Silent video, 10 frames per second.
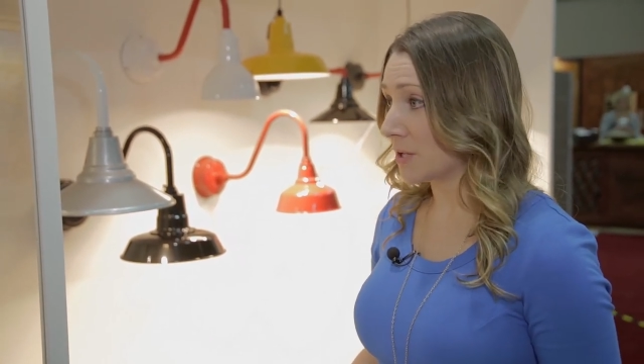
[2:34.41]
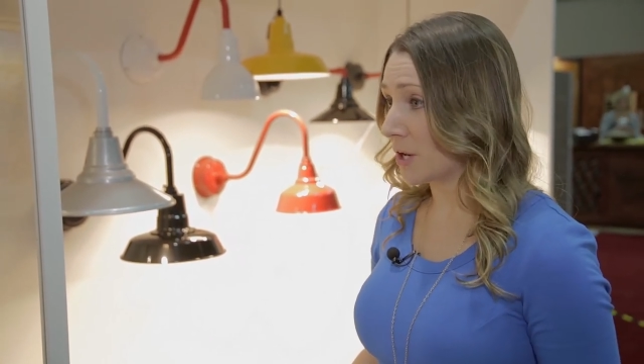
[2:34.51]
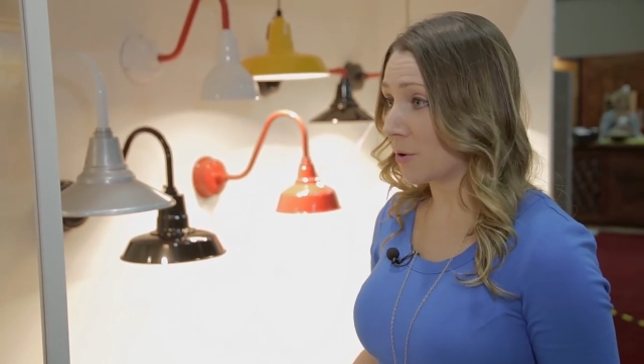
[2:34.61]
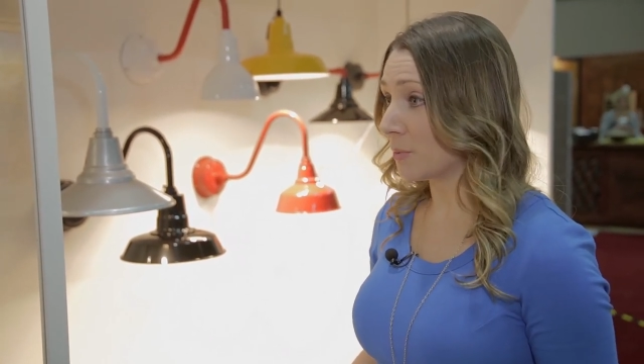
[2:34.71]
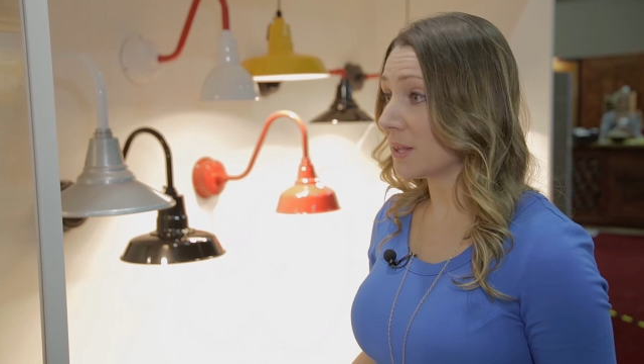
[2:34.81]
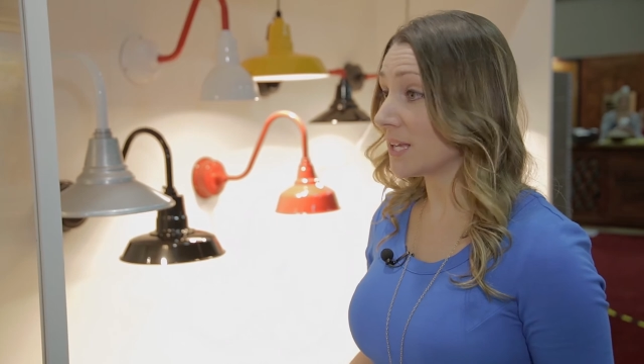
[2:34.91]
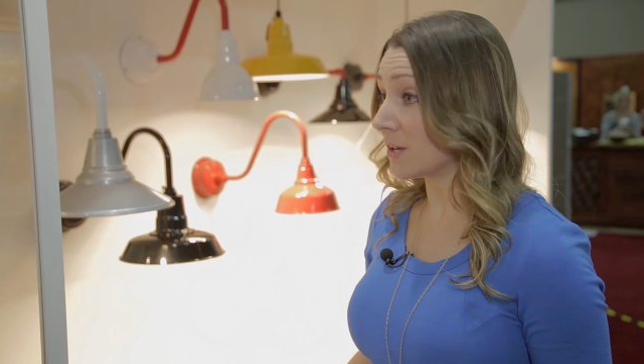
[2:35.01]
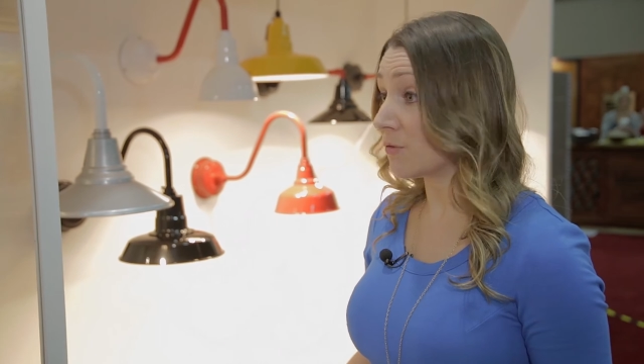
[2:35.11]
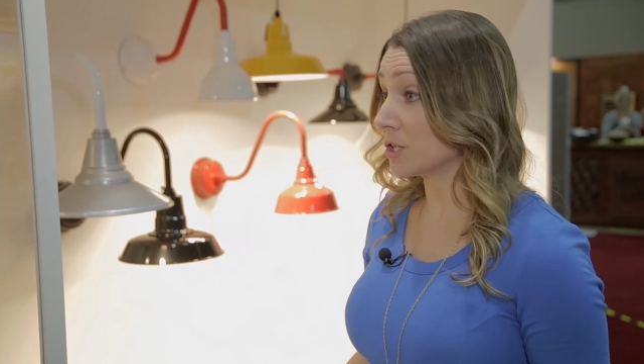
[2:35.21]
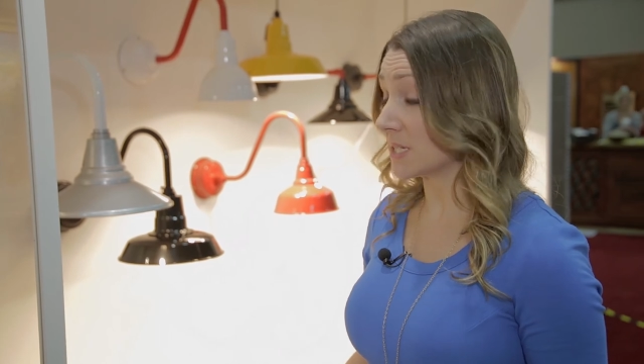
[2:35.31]
you know, really
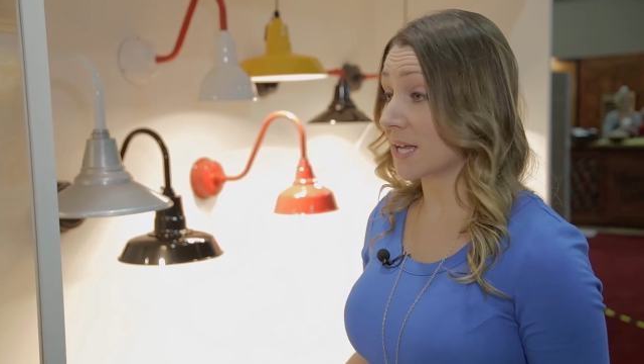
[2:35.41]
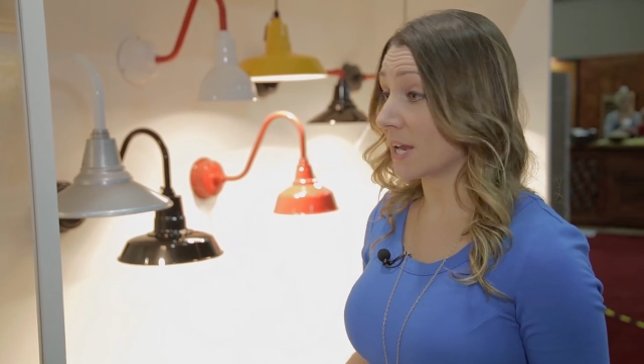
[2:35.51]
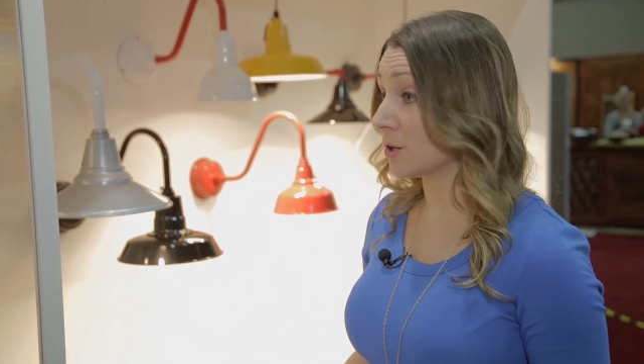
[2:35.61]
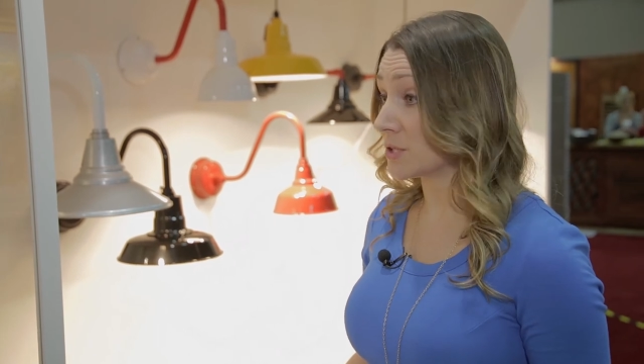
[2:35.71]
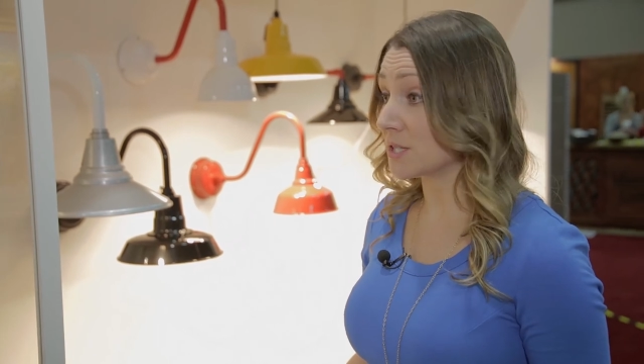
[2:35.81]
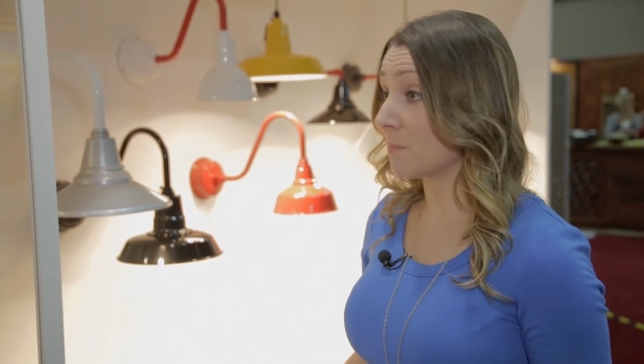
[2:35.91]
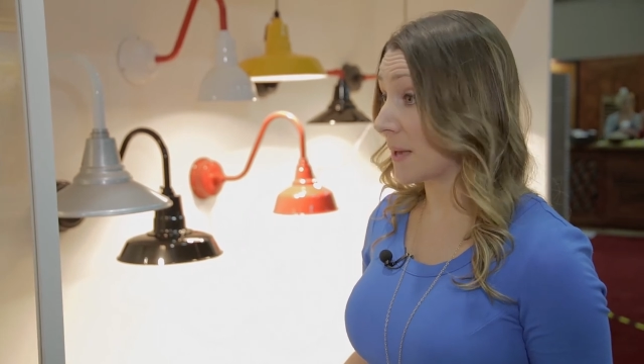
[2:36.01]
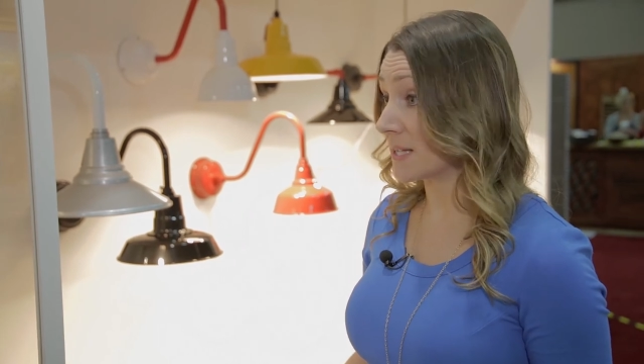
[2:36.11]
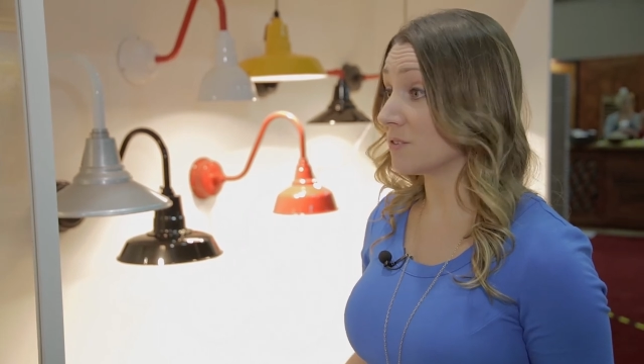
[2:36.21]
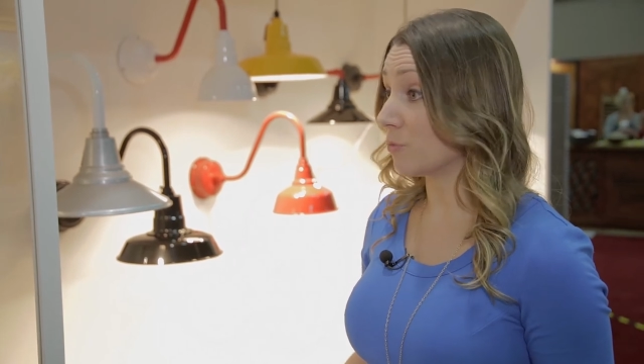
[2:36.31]
give our designers the
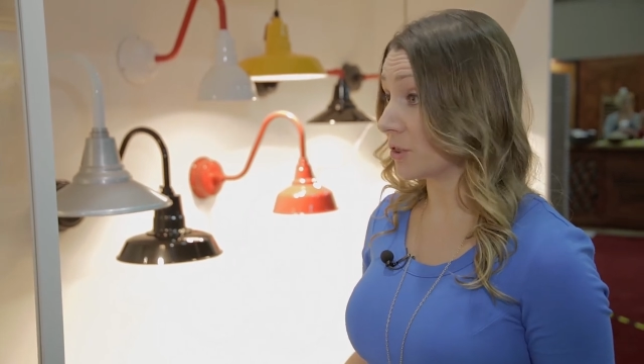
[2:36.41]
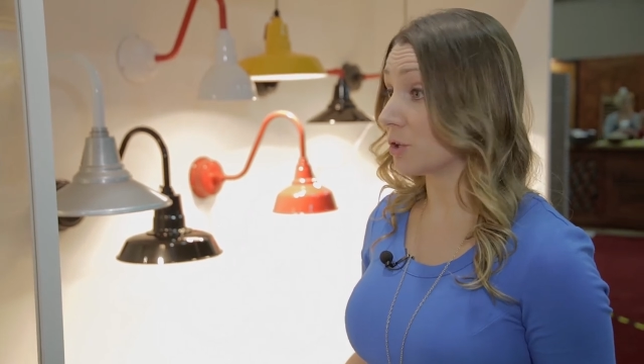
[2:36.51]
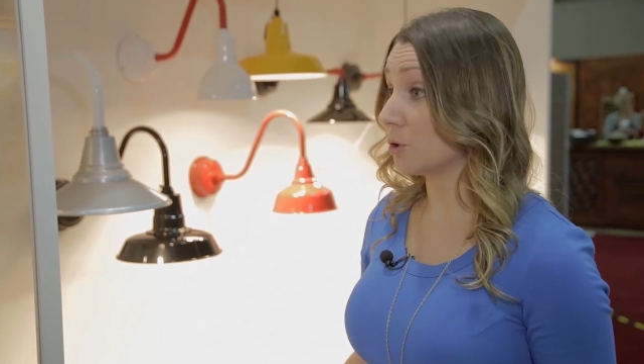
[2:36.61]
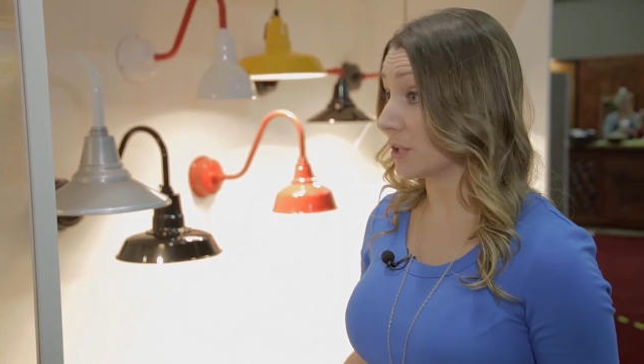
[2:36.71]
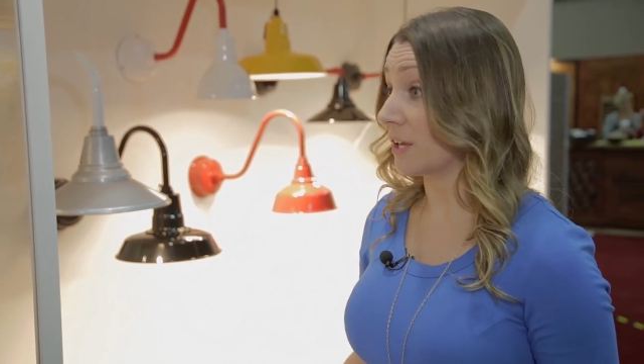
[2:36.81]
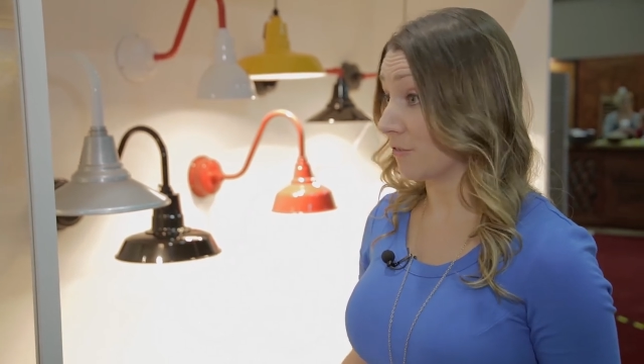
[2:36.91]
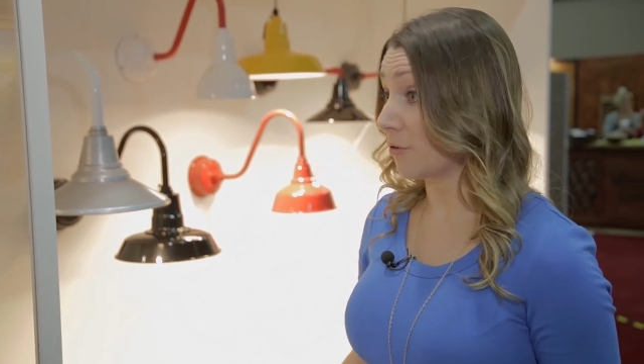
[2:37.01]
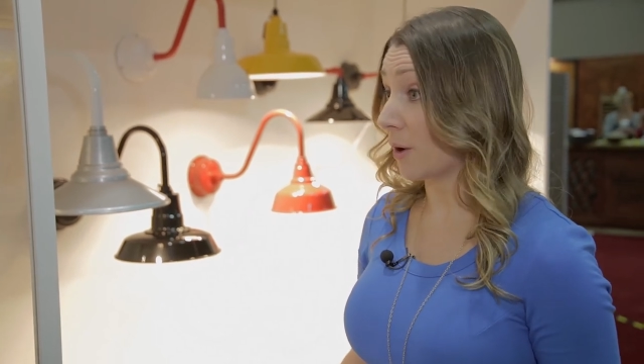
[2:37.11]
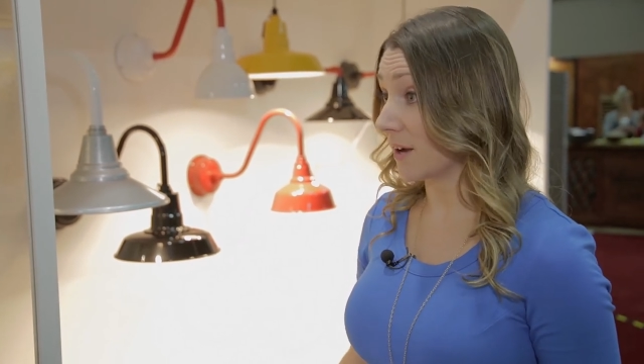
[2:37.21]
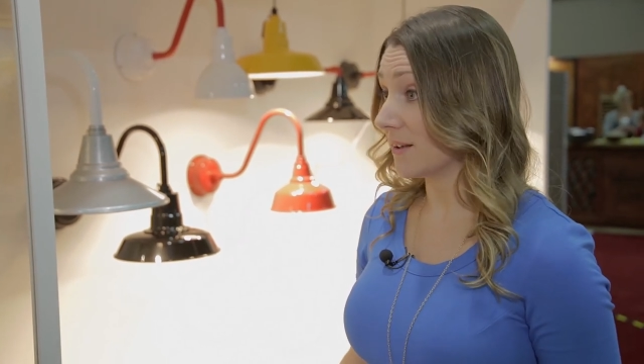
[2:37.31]
best of what they're looking
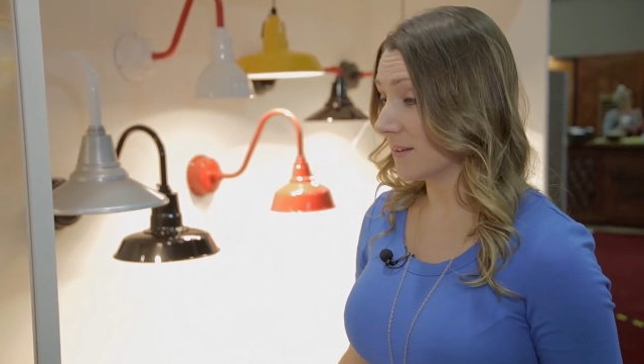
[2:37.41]
for.